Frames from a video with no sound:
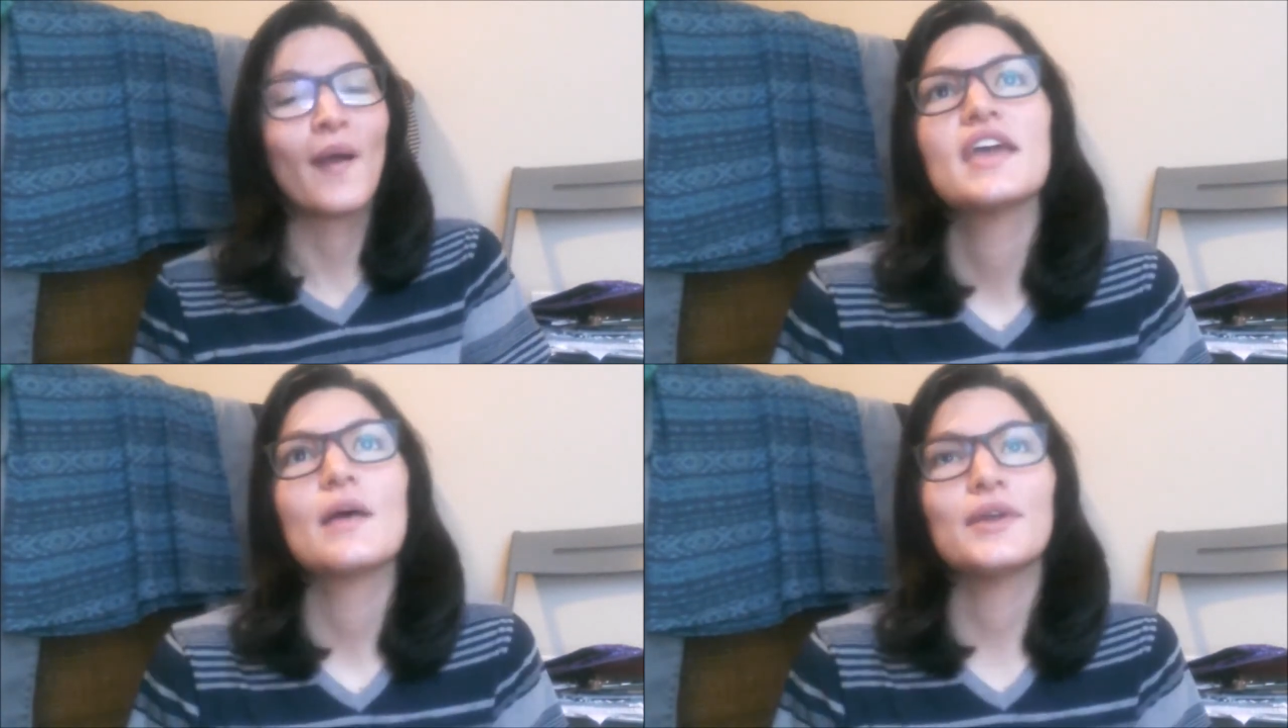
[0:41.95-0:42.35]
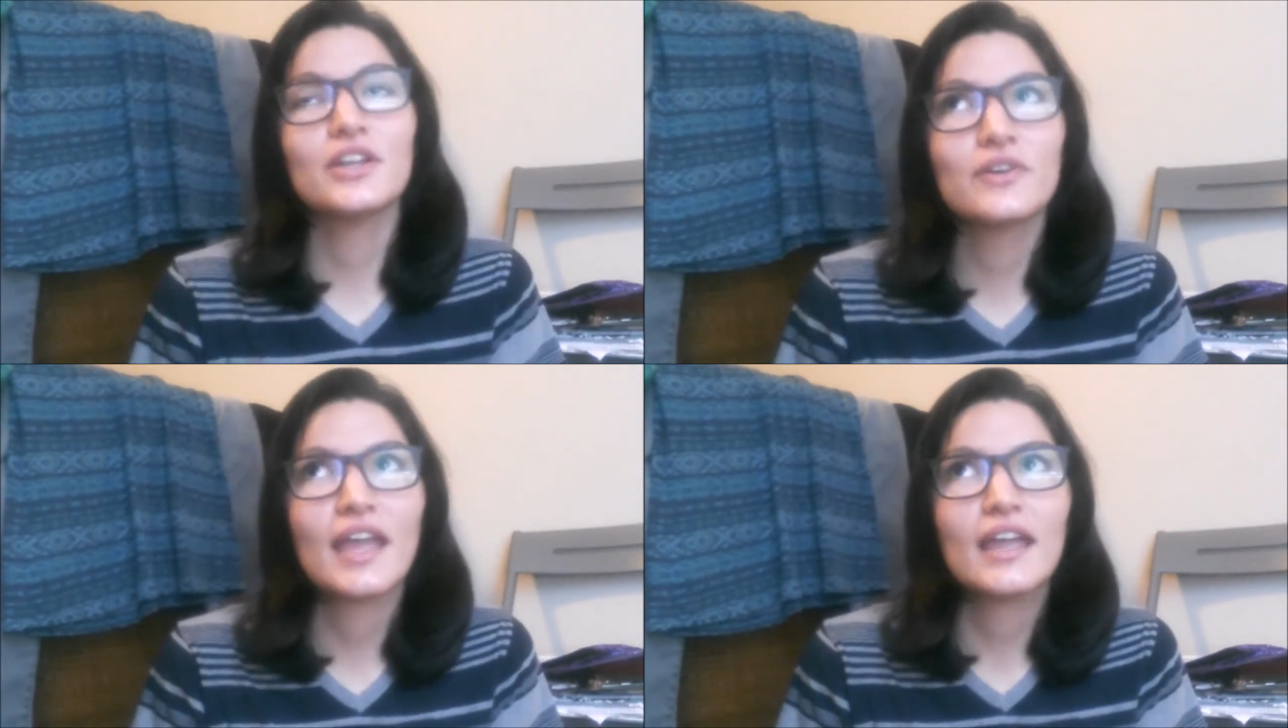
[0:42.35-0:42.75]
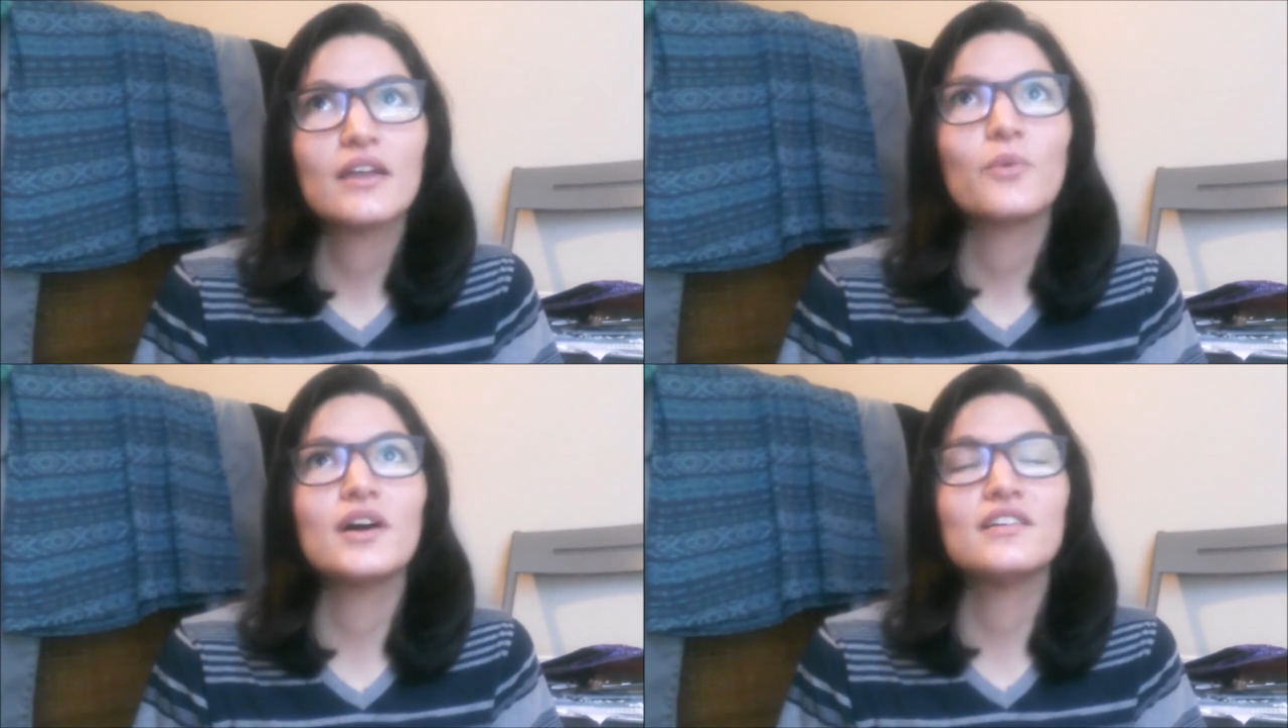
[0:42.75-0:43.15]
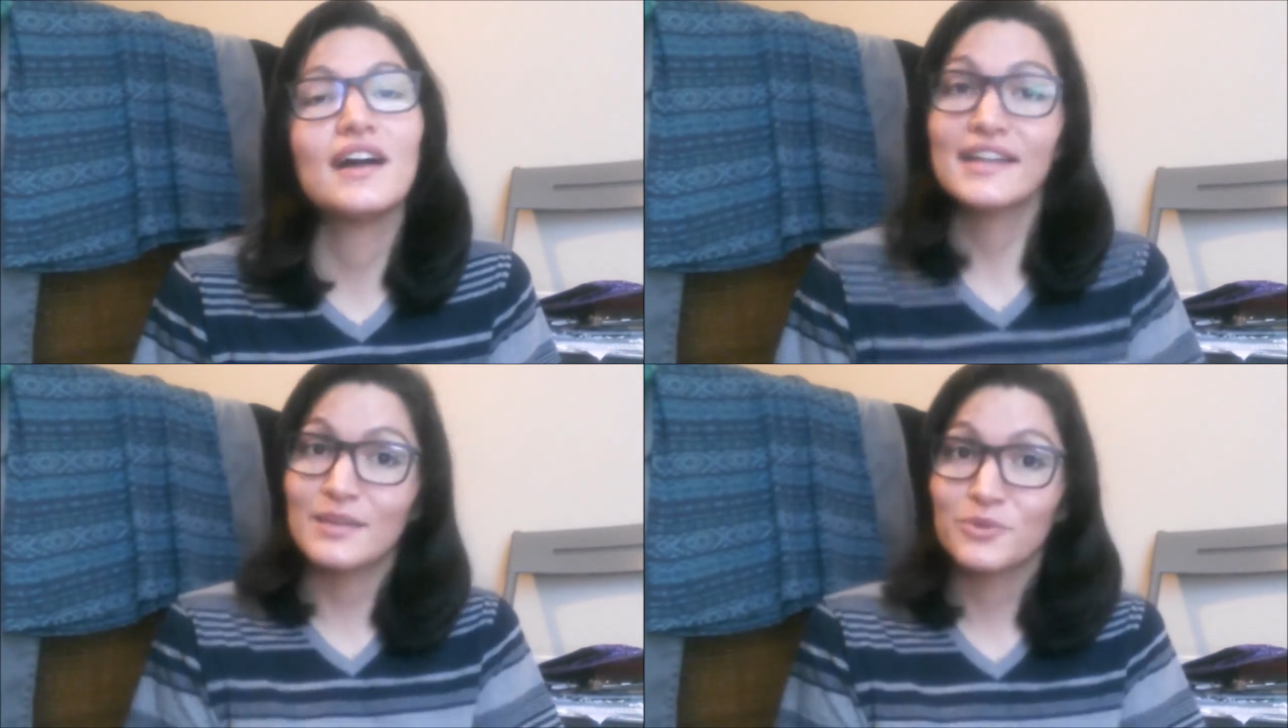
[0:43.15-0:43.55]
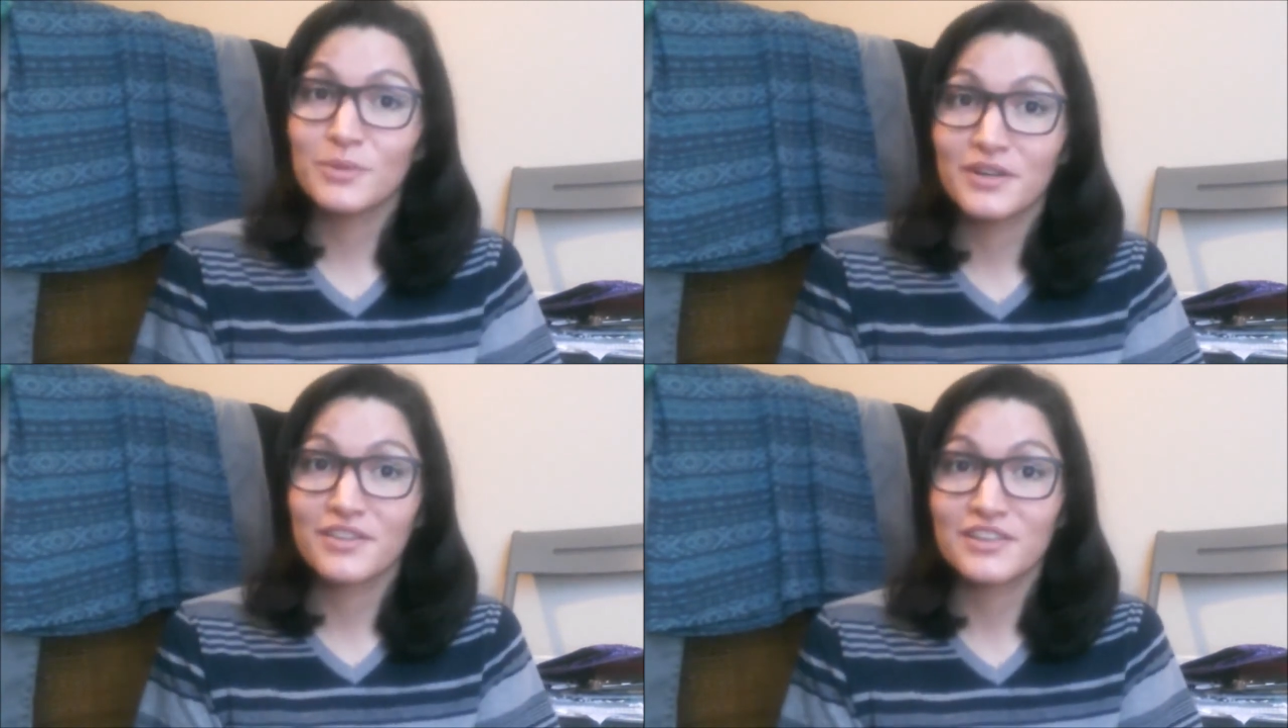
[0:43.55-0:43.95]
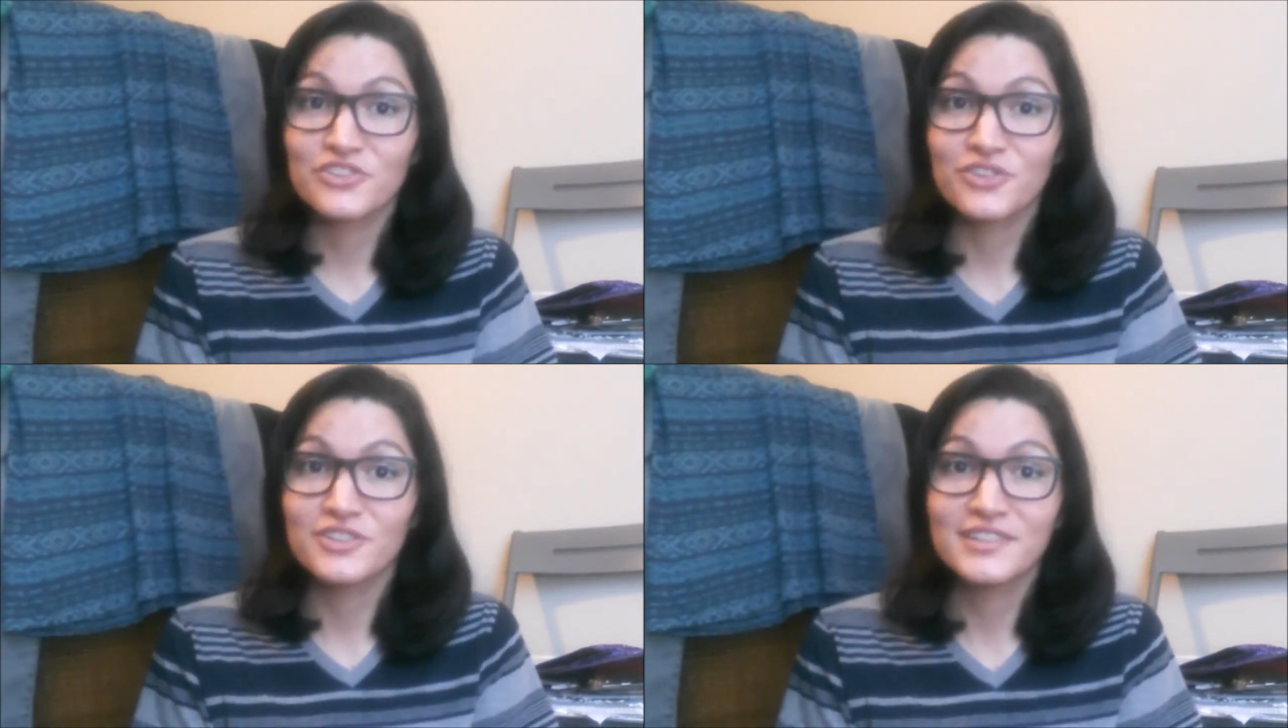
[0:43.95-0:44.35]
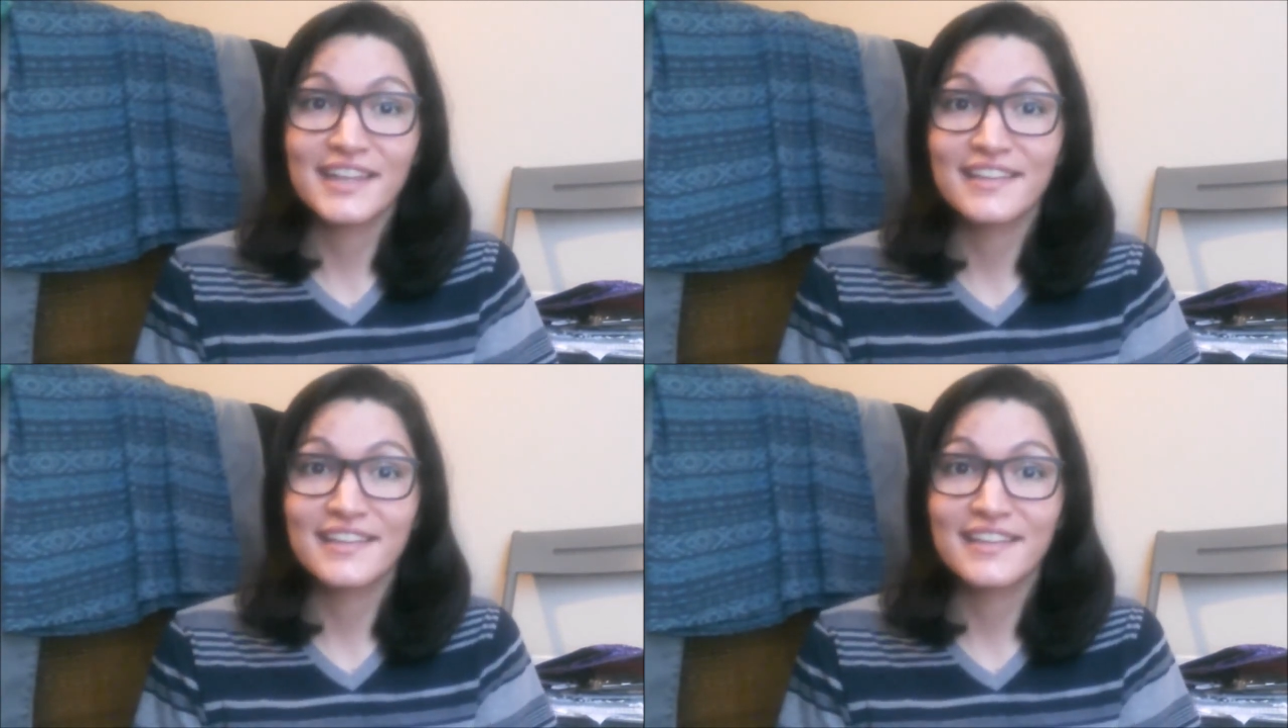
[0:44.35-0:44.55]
I'm like, okay, well, I need more birth control,